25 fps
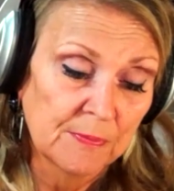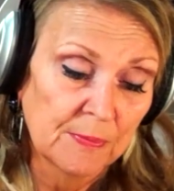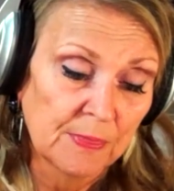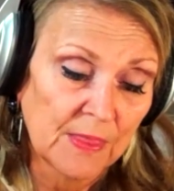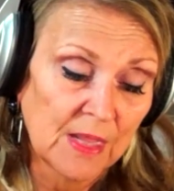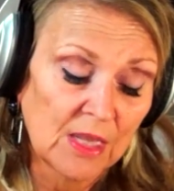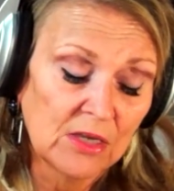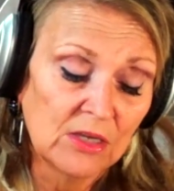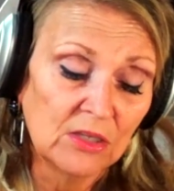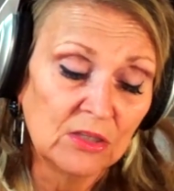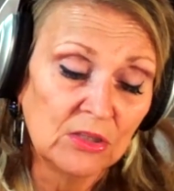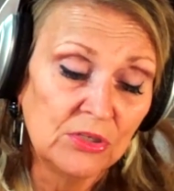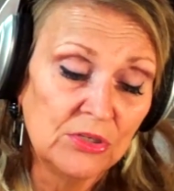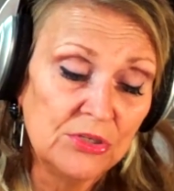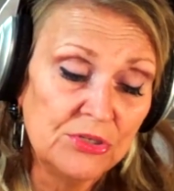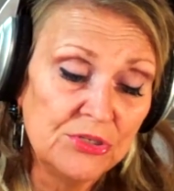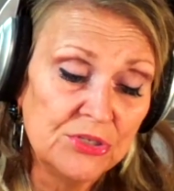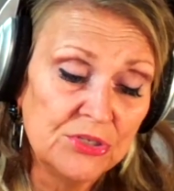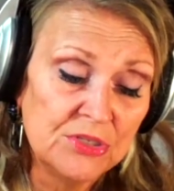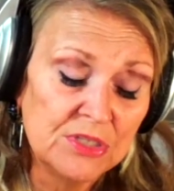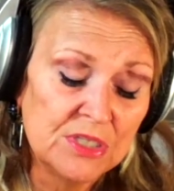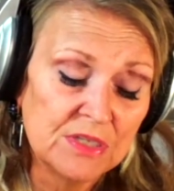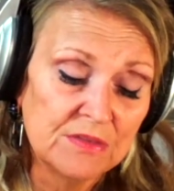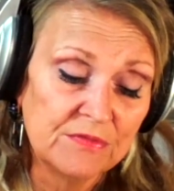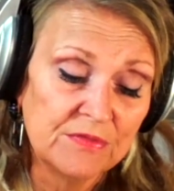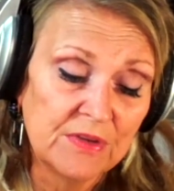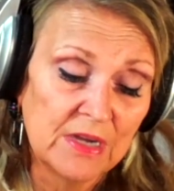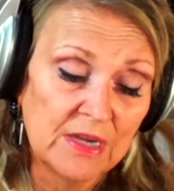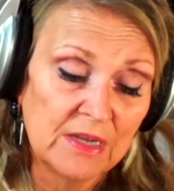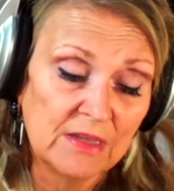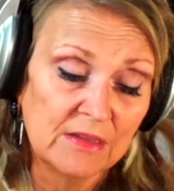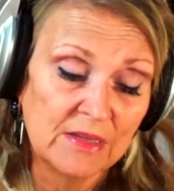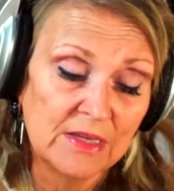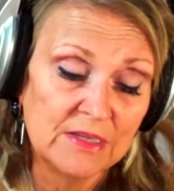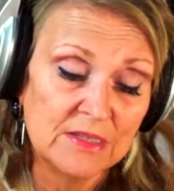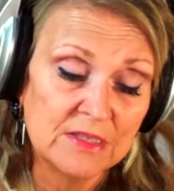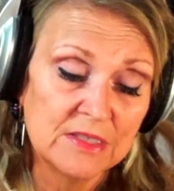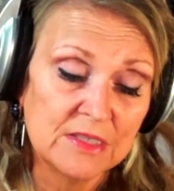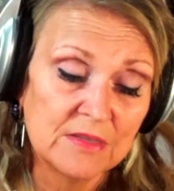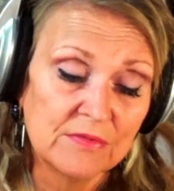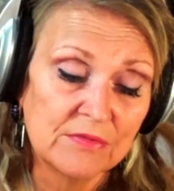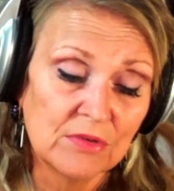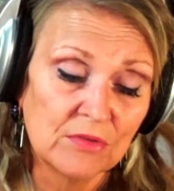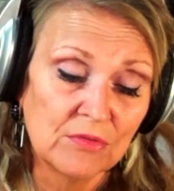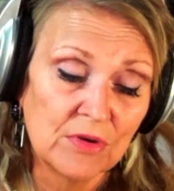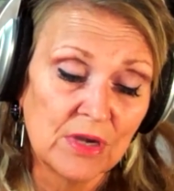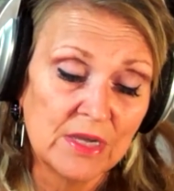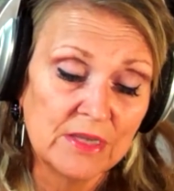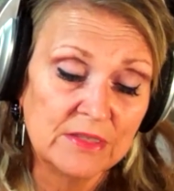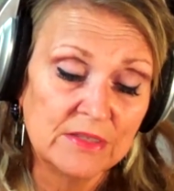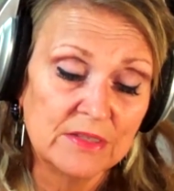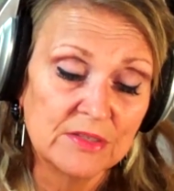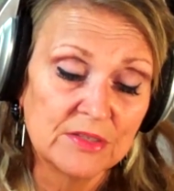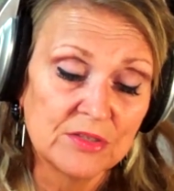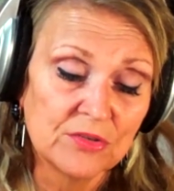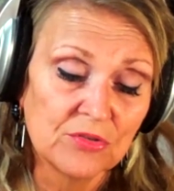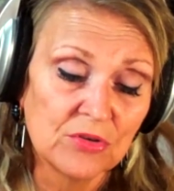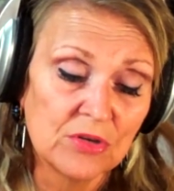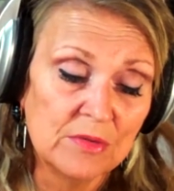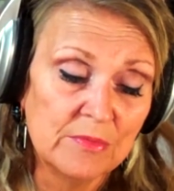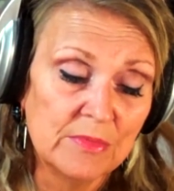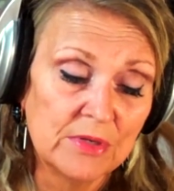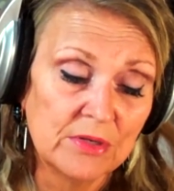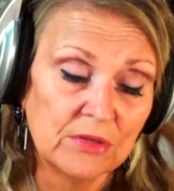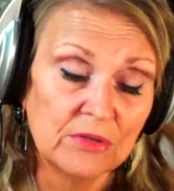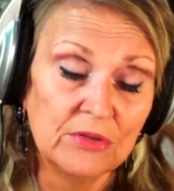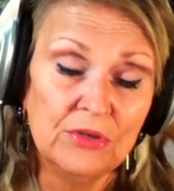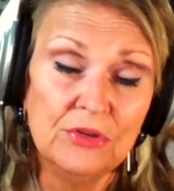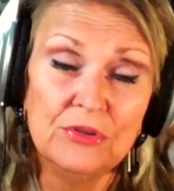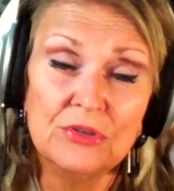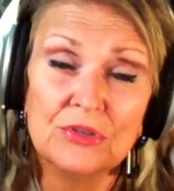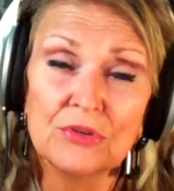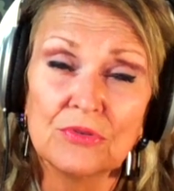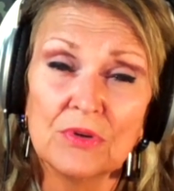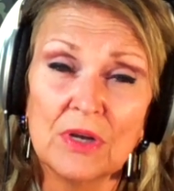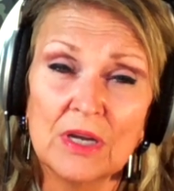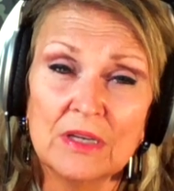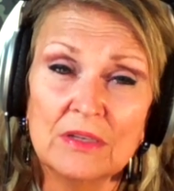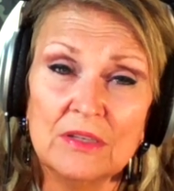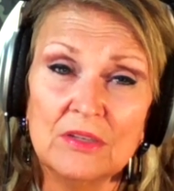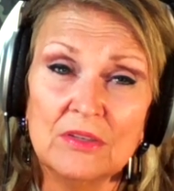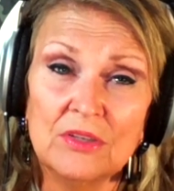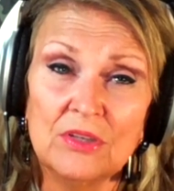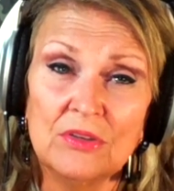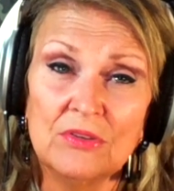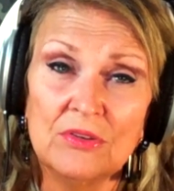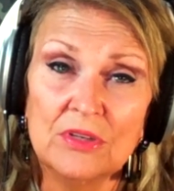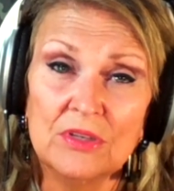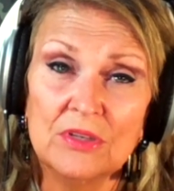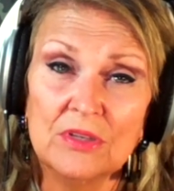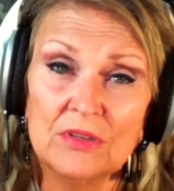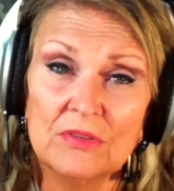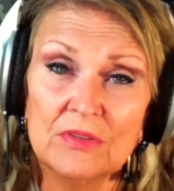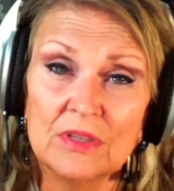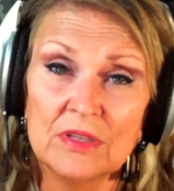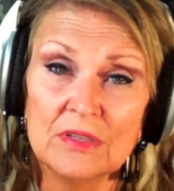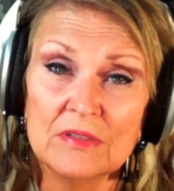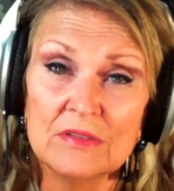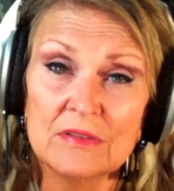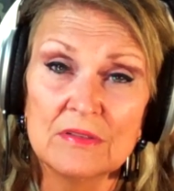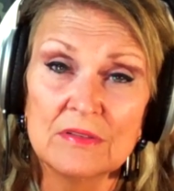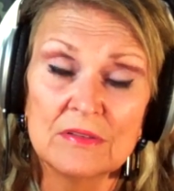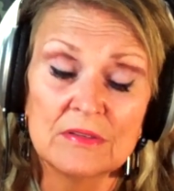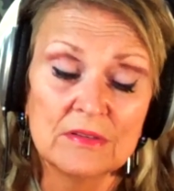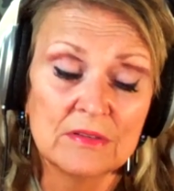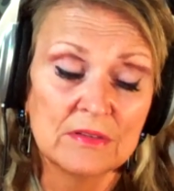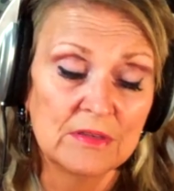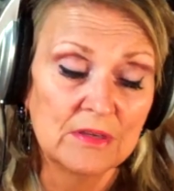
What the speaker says: Collusion to violate civil rights is criminal. Who directed you to do this?